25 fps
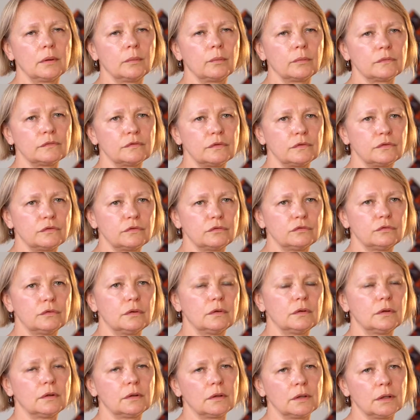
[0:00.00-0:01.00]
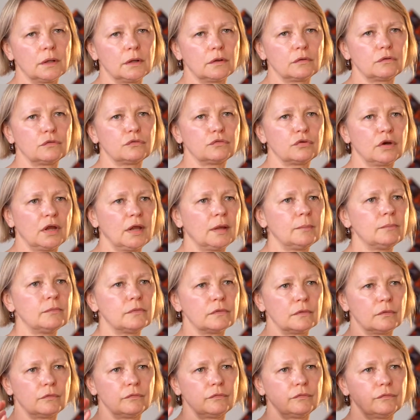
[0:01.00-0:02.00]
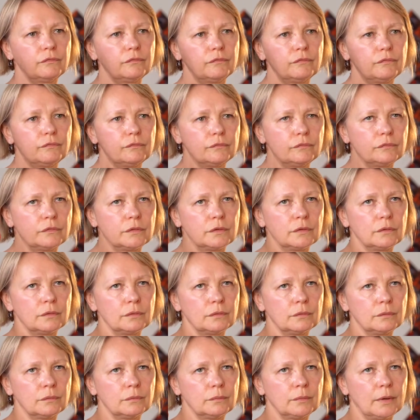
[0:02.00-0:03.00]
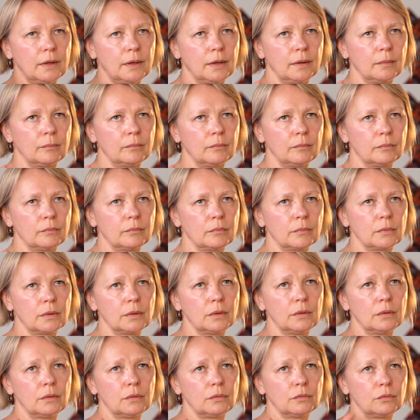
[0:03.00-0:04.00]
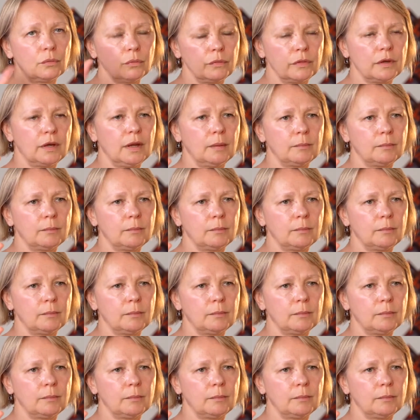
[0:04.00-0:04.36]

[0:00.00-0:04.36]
It was the extremes of the northern